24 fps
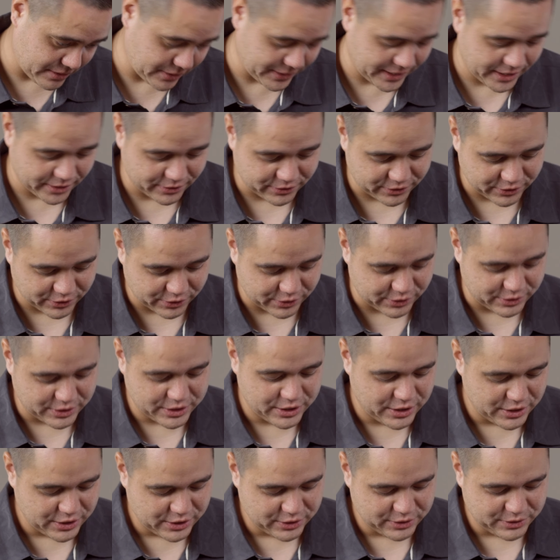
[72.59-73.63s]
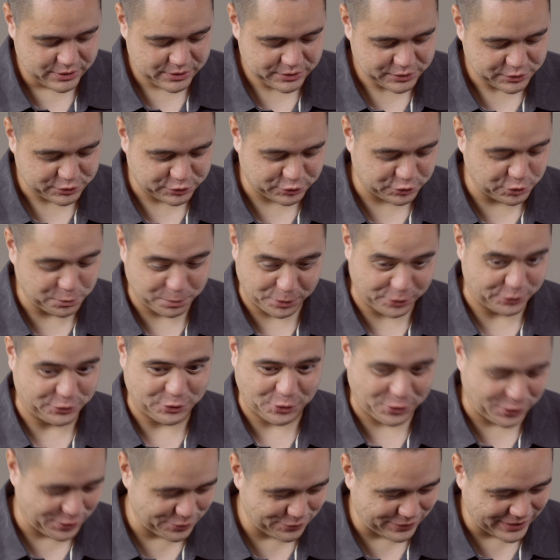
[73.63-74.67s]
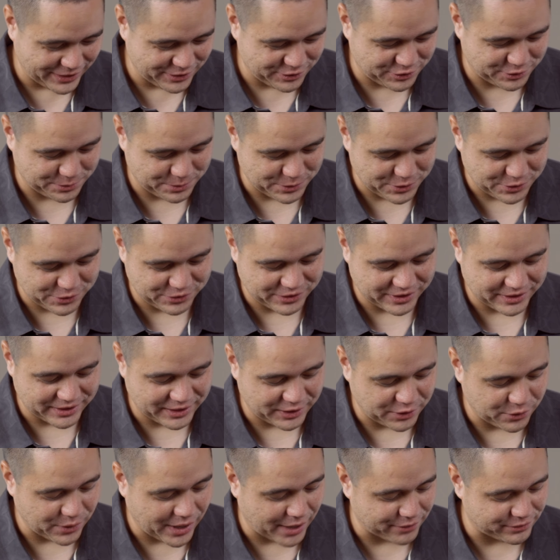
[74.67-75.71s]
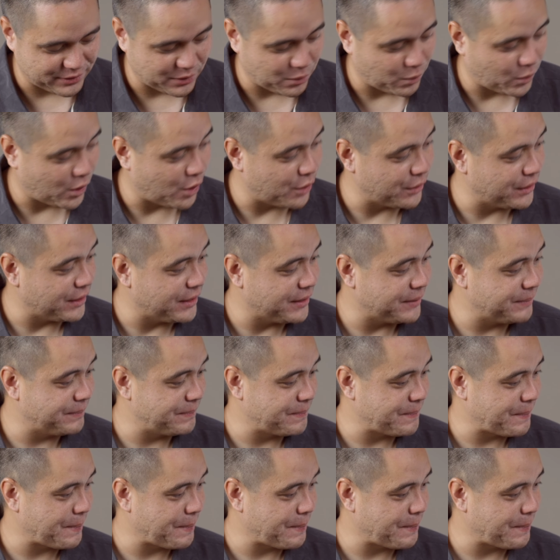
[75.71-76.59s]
Okay, so super torrefied spruce and then grafted walnut.